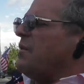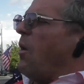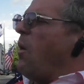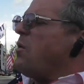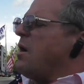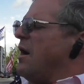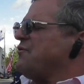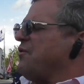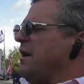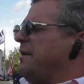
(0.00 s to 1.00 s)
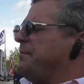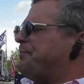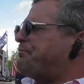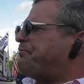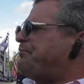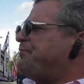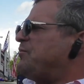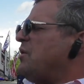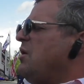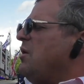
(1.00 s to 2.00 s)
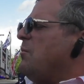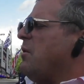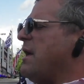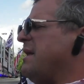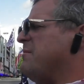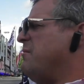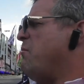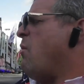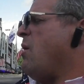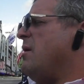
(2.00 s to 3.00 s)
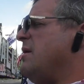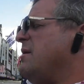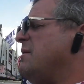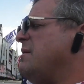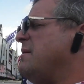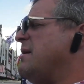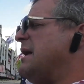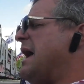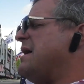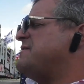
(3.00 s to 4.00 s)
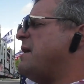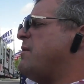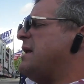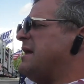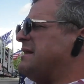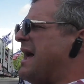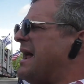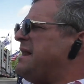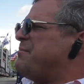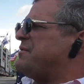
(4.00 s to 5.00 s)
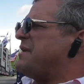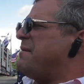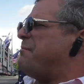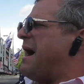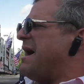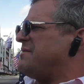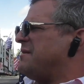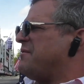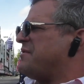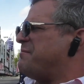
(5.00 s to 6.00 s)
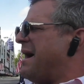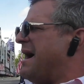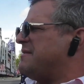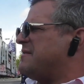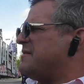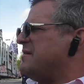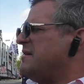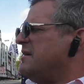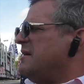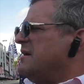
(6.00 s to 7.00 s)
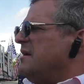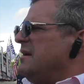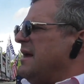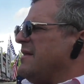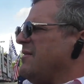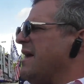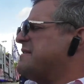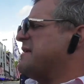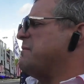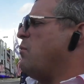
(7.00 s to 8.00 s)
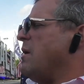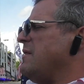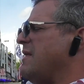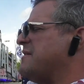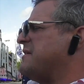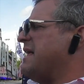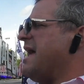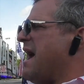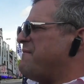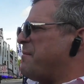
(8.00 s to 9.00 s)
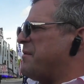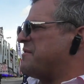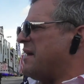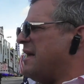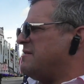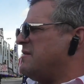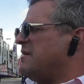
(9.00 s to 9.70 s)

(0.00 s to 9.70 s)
whole country, we're getting more, I'd say we're getting a 90% positive response, and less than a half a percent